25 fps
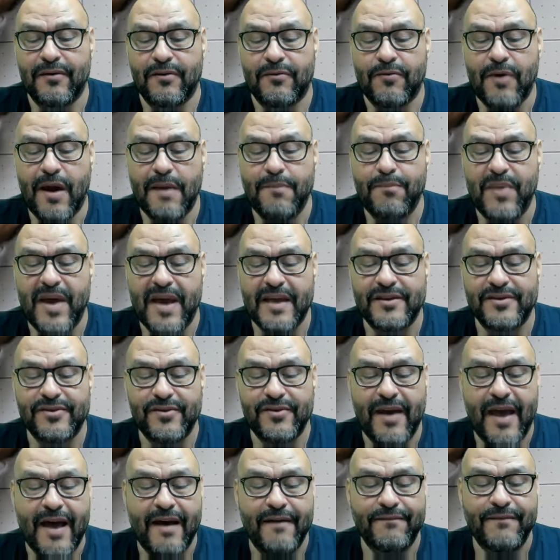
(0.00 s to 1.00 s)
Great pen
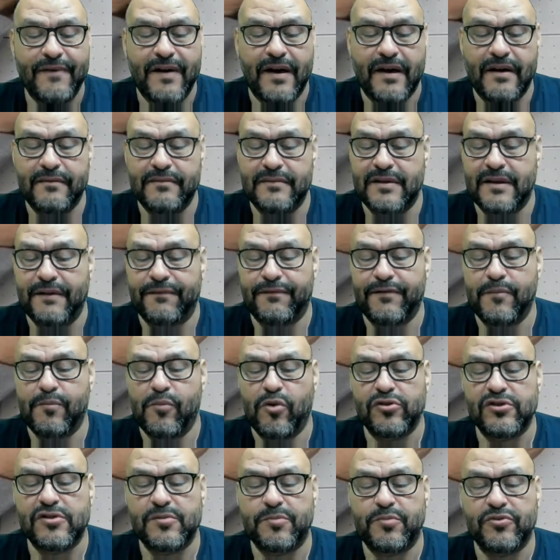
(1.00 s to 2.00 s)
to have. Different
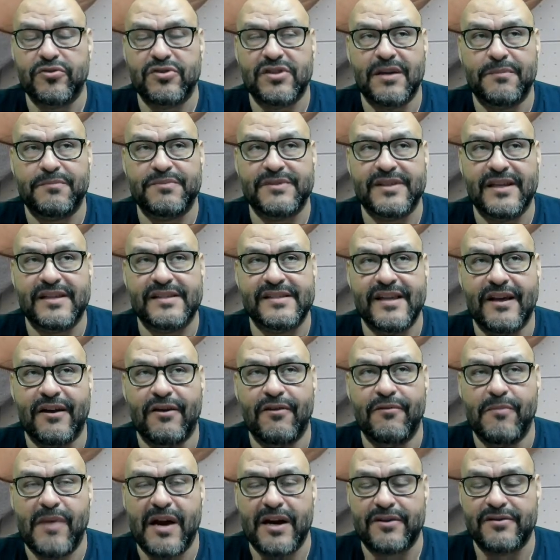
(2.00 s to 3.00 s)
multiple tips they
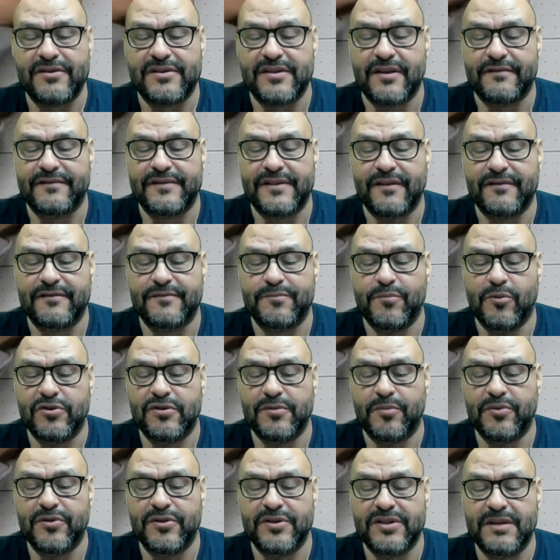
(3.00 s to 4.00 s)
sell. Microsoft sells
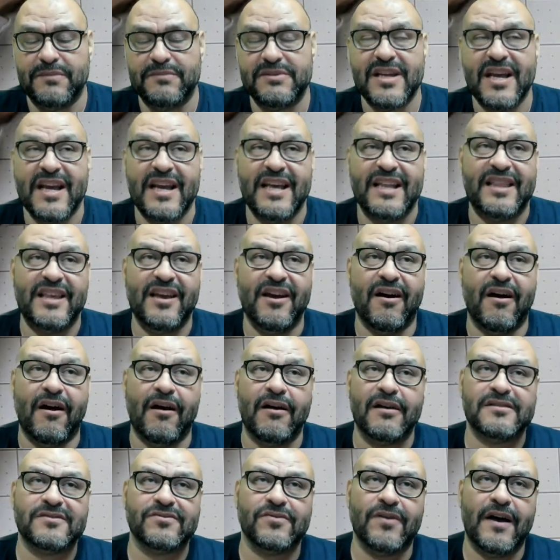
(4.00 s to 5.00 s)
multiple tips. They
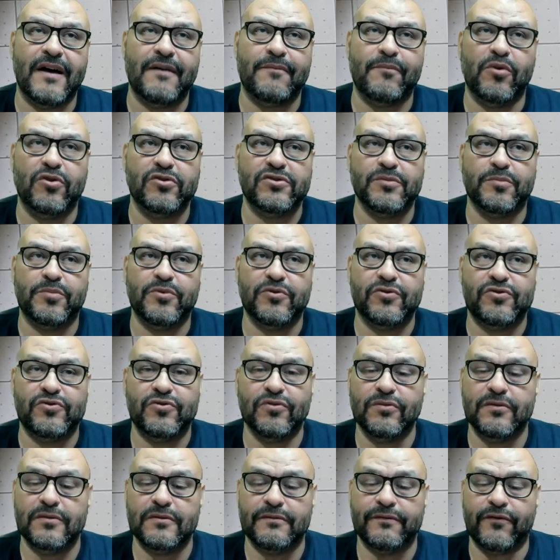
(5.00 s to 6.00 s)
also have multiple
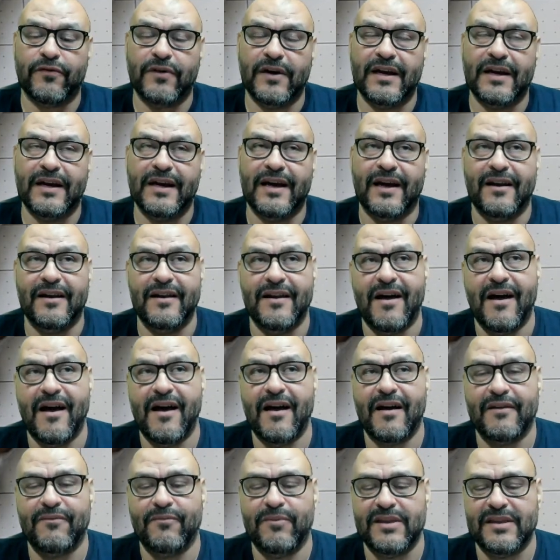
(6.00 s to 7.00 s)
tools for it
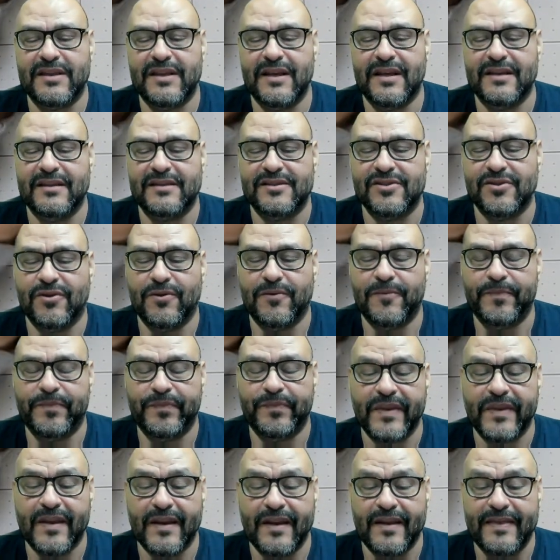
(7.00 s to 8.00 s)
along with it, so
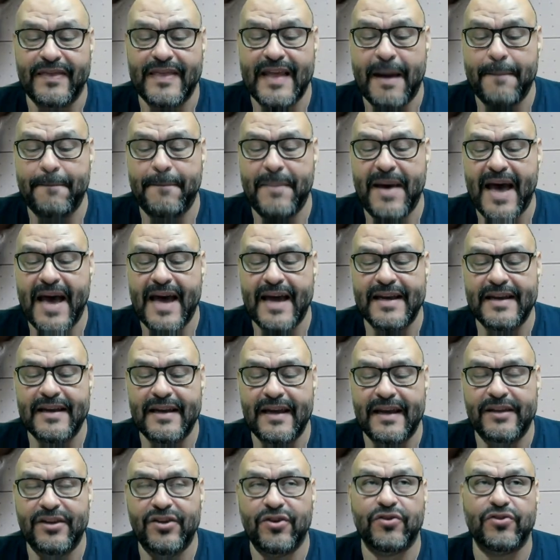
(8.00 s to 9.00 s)
not bad.
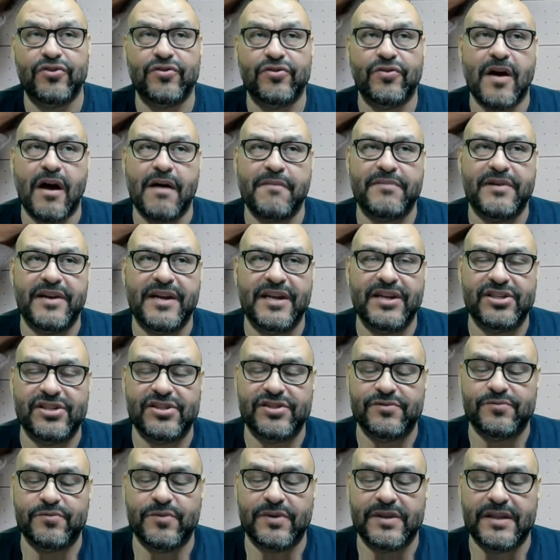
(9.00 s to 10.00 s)
And you could do
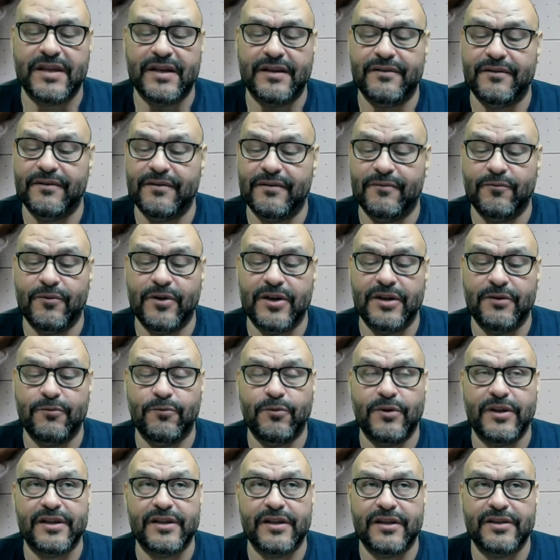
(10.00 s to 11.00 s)
combinations with it
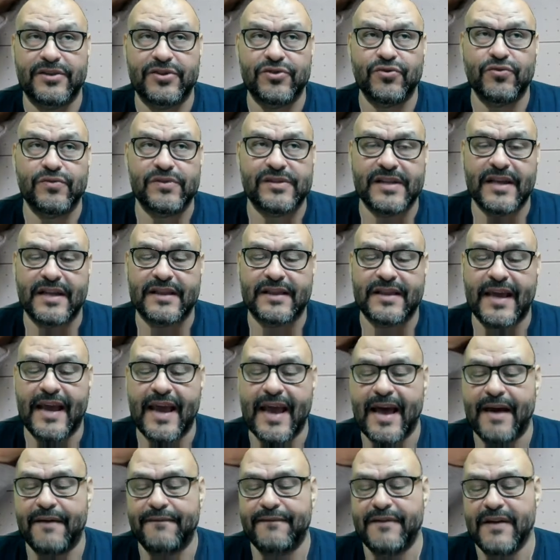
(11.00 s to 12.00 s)
with the tools that they
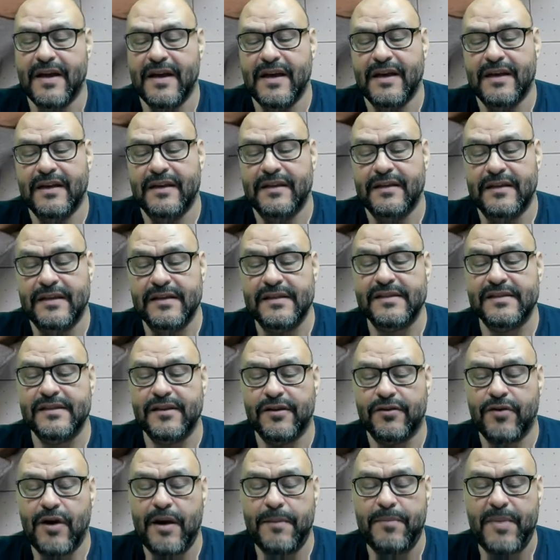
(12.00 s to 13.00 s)
have. This is
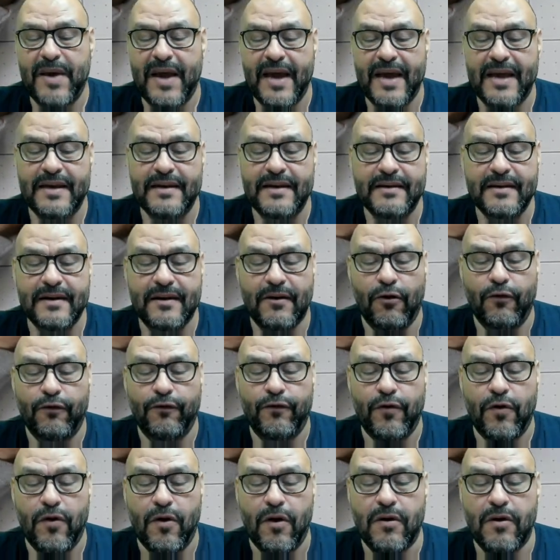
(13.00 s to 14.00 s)
a great pen
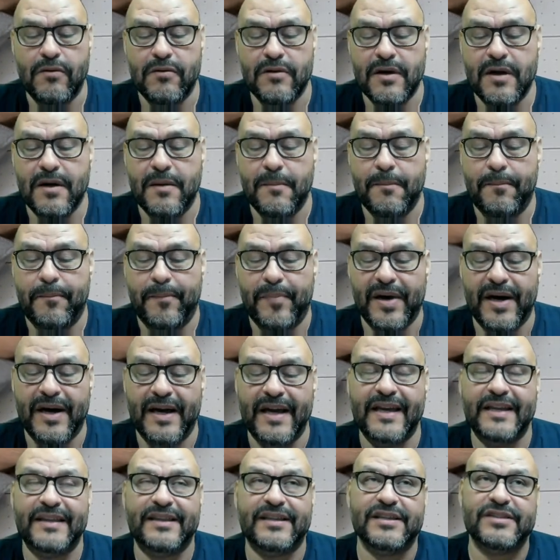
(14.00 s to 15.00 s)
overall,
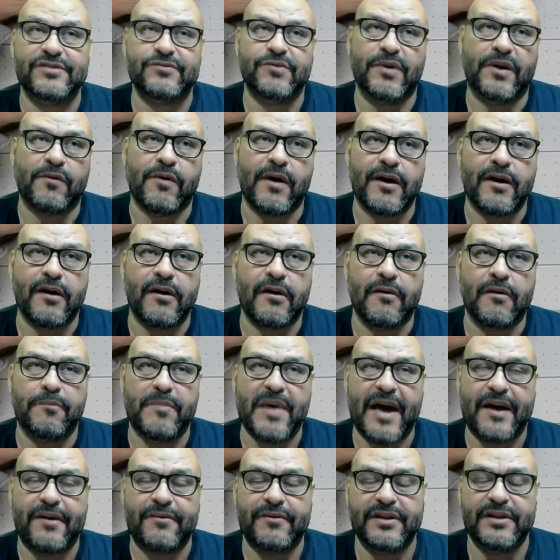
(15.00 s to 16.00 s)
but it does require a
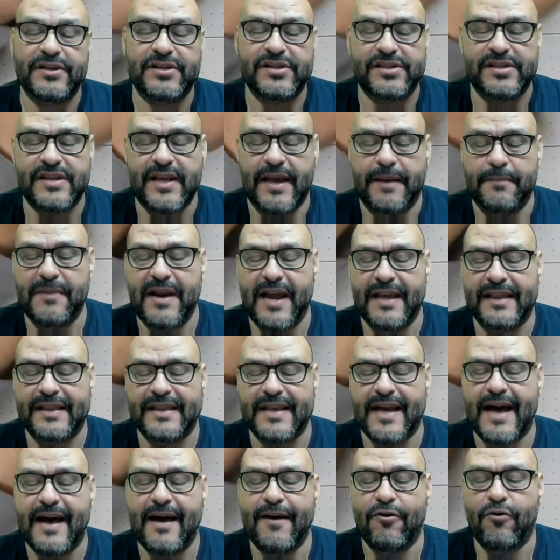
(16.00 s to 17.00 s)
battery, same like
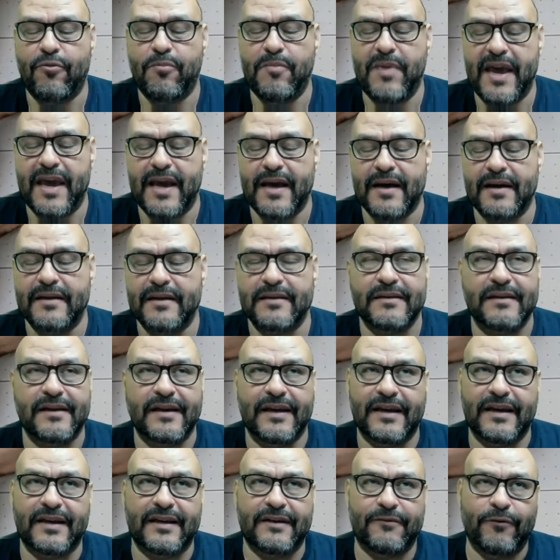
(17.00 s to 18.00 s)
the IOGEAR.
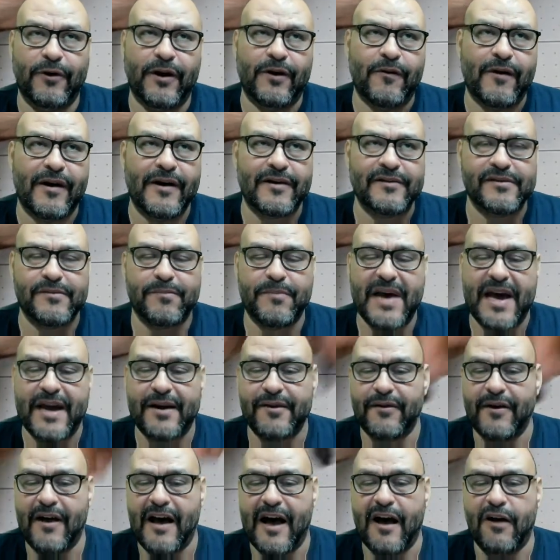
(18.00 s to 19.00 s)
It requires a
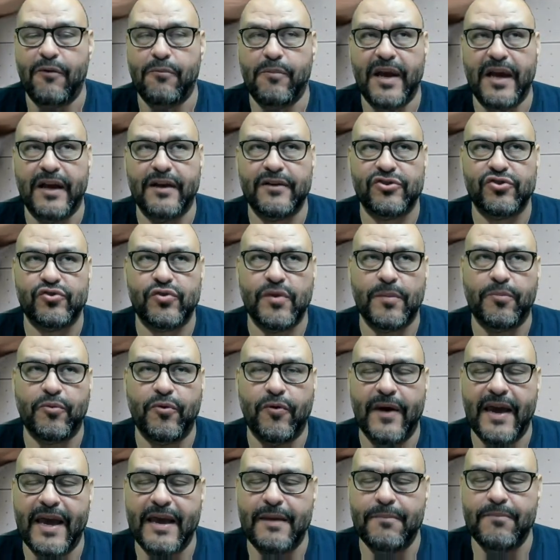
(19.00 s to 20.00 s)
battery. IOGEAR
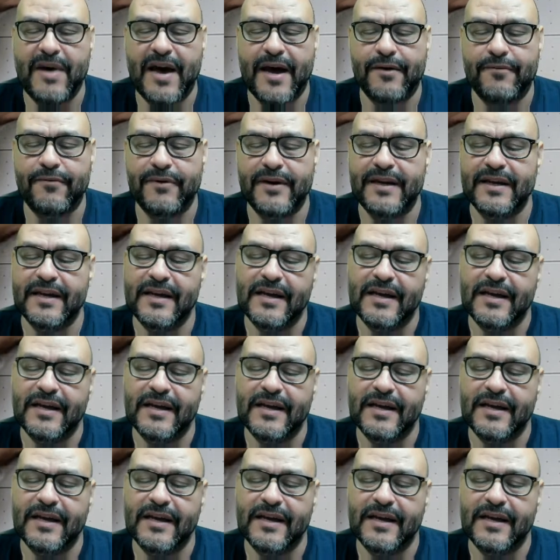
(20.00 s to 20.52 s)
AAA battery.